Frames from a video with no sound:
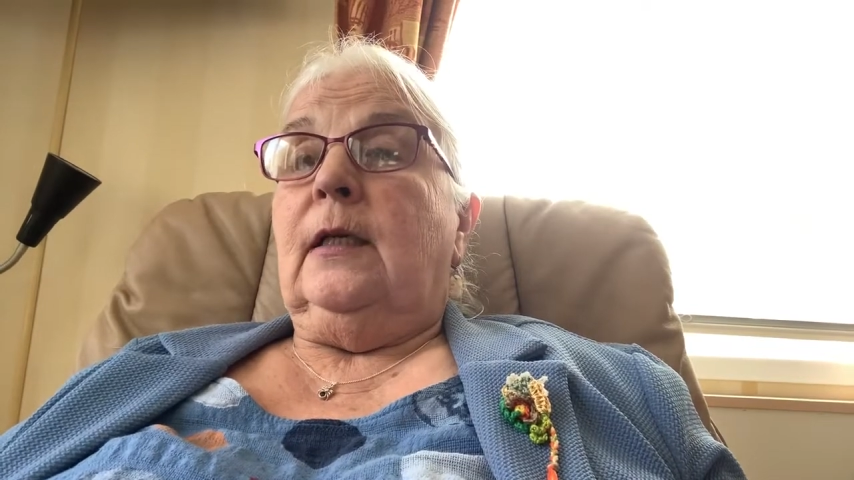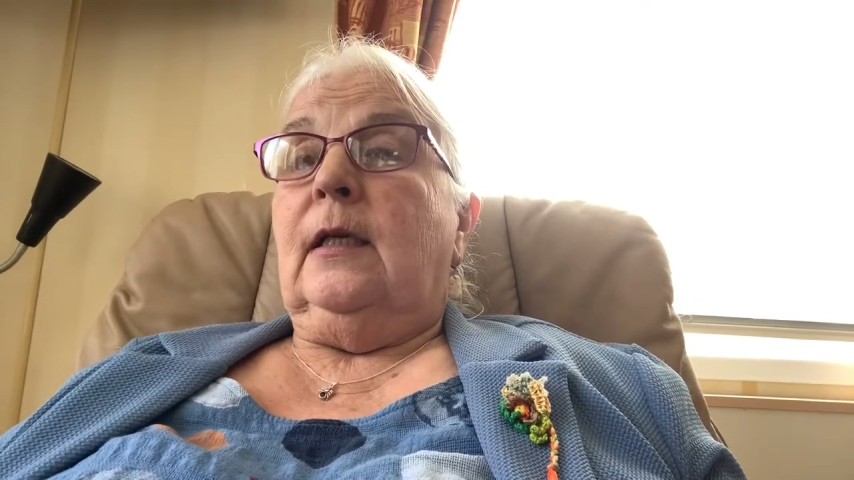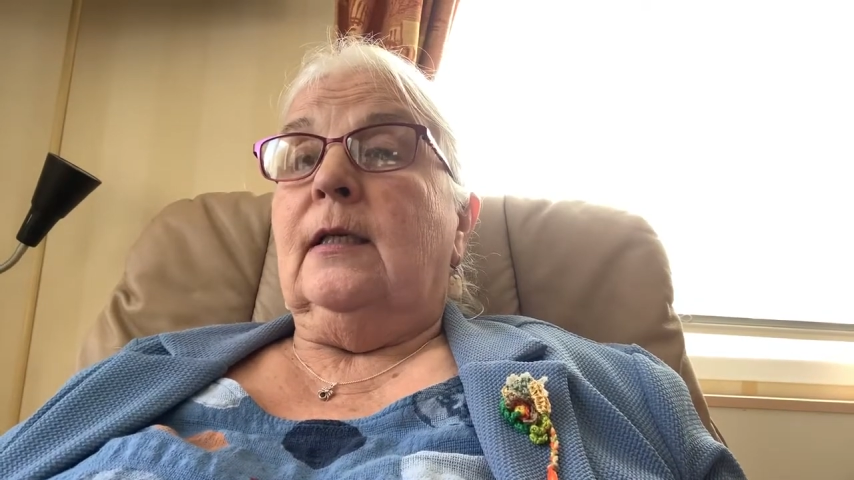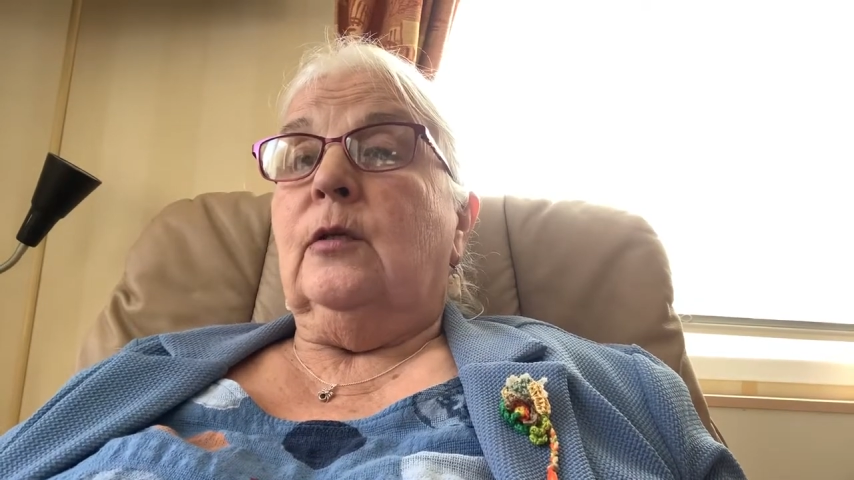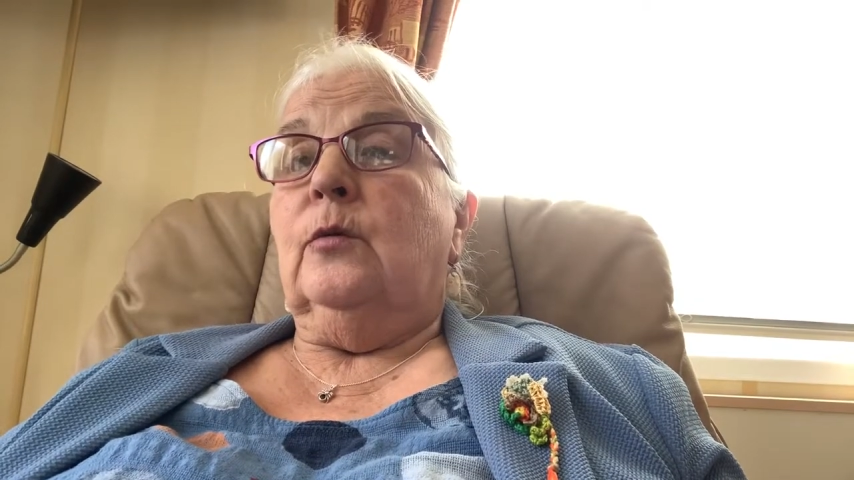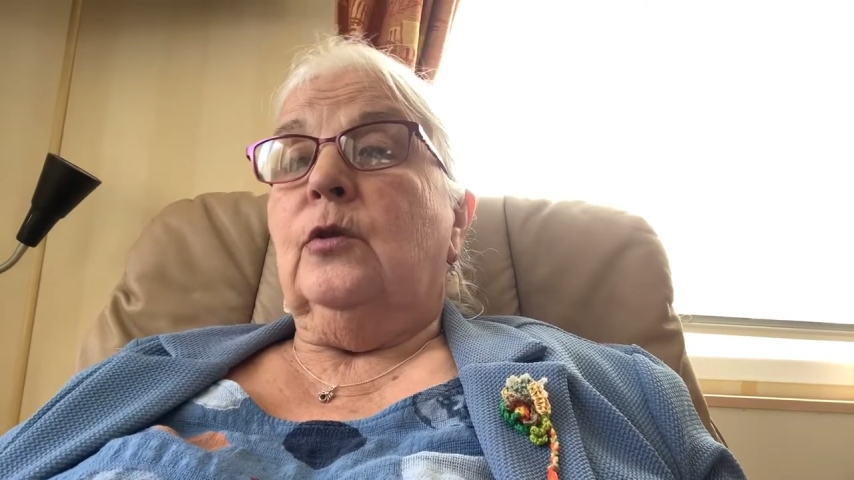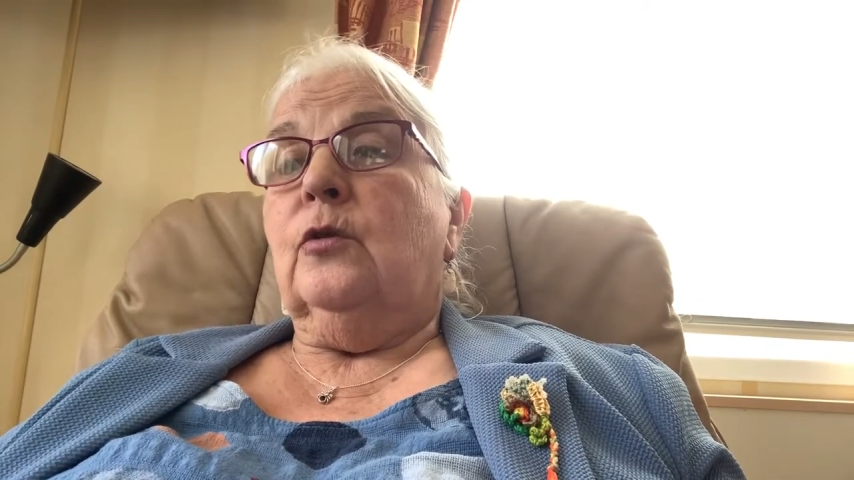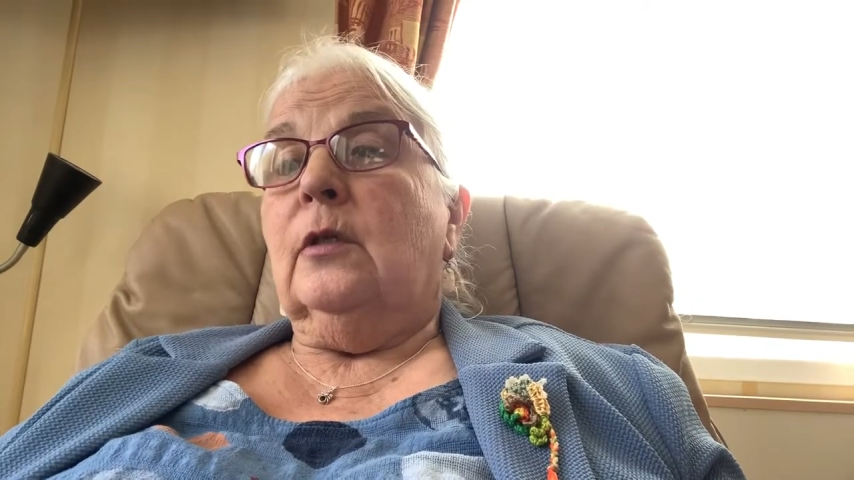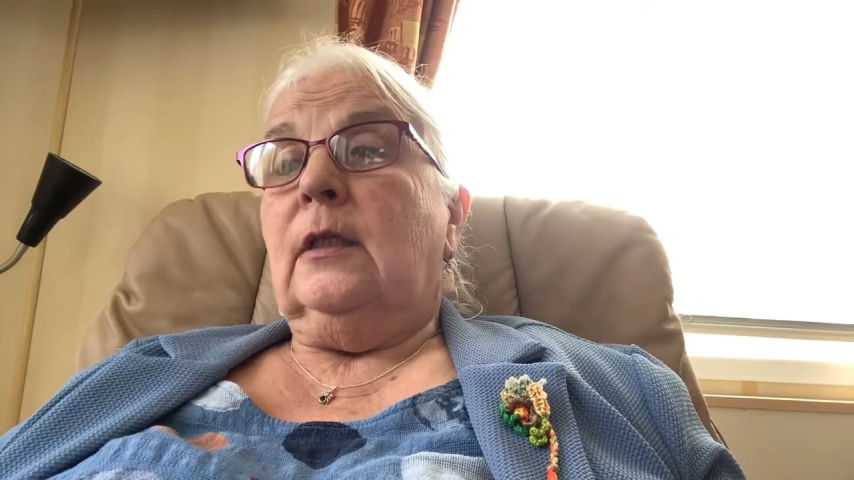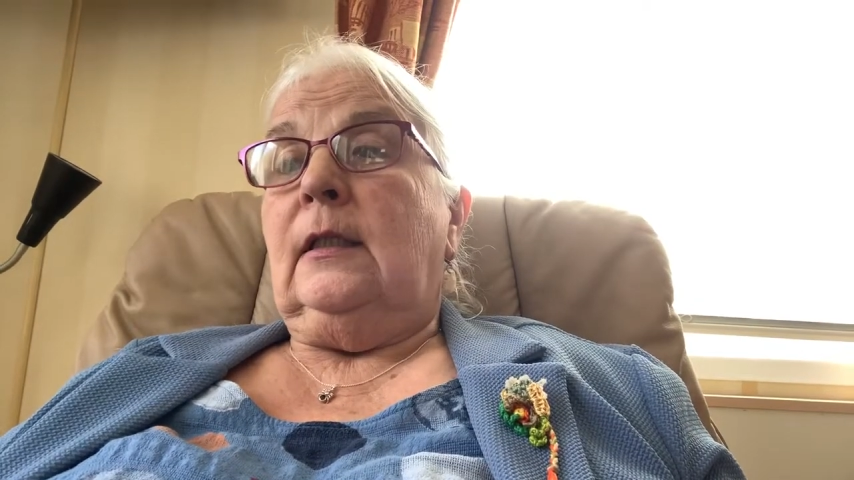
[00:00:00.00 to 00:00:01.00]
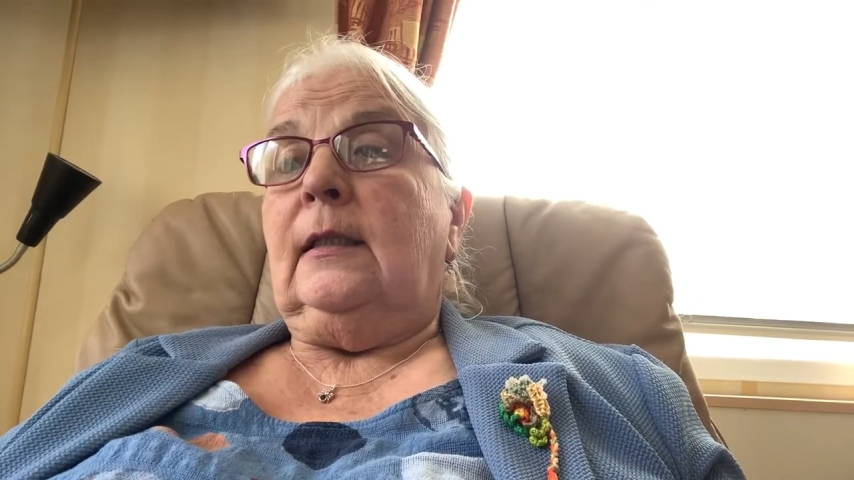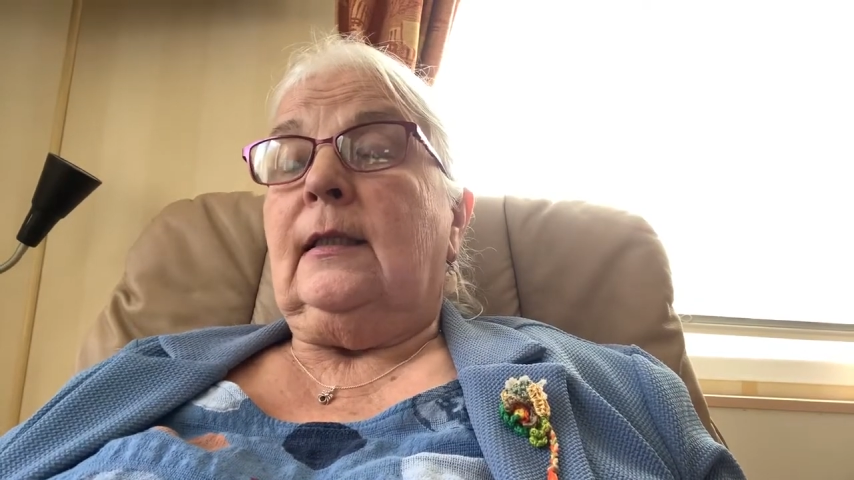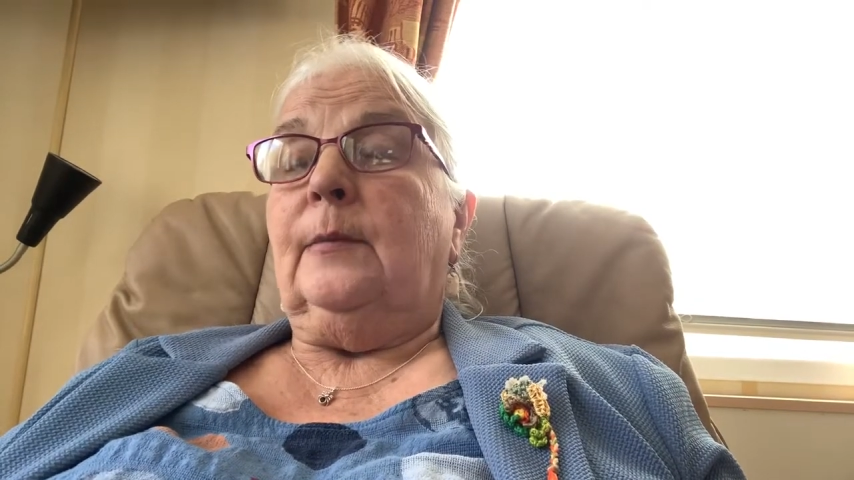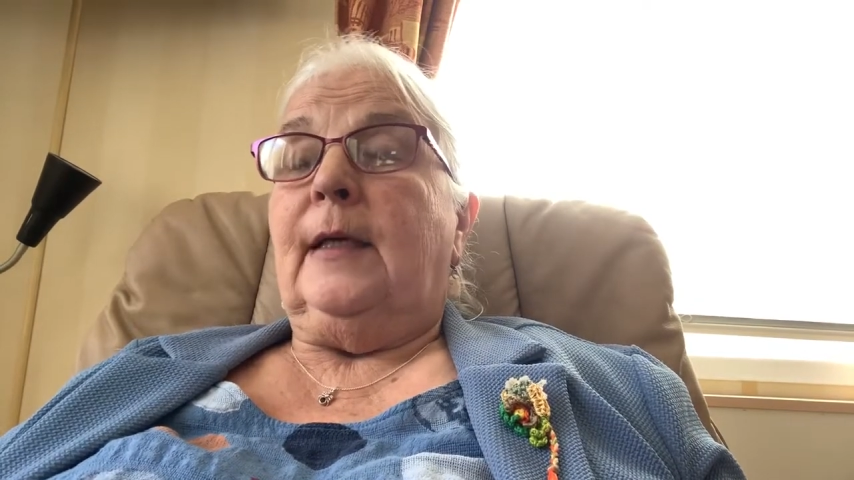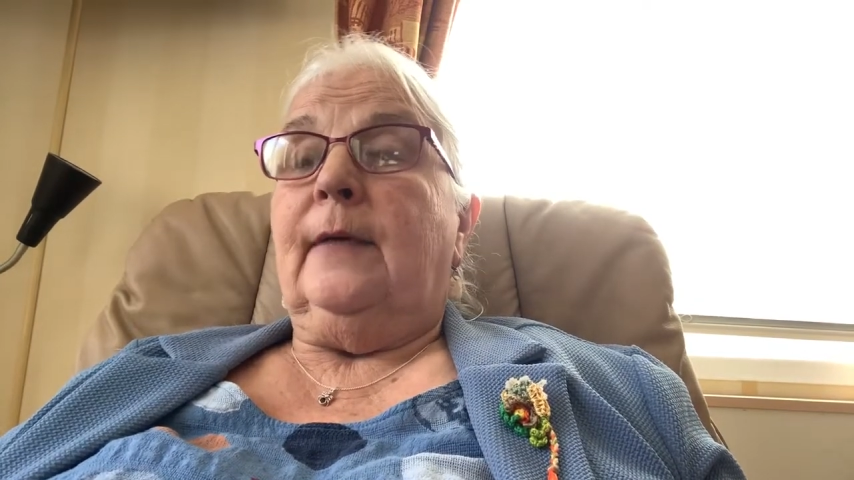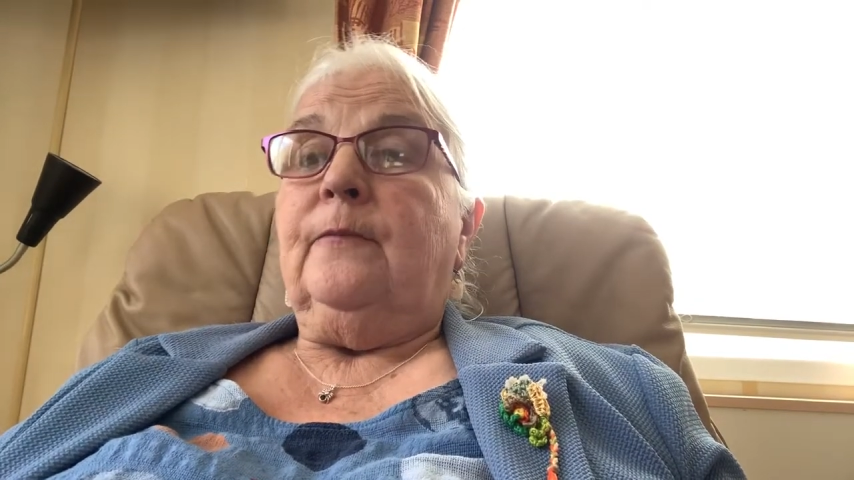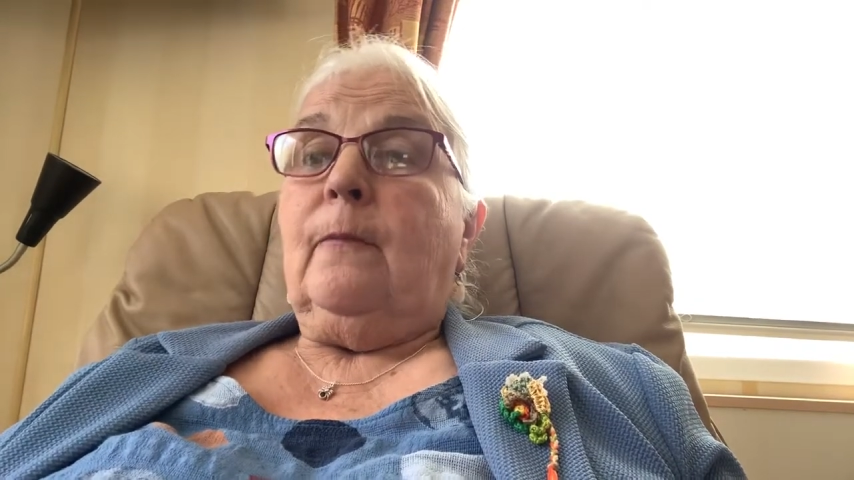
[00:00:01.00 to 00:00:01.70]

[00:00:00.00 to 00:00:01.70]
class who struggle a little bit.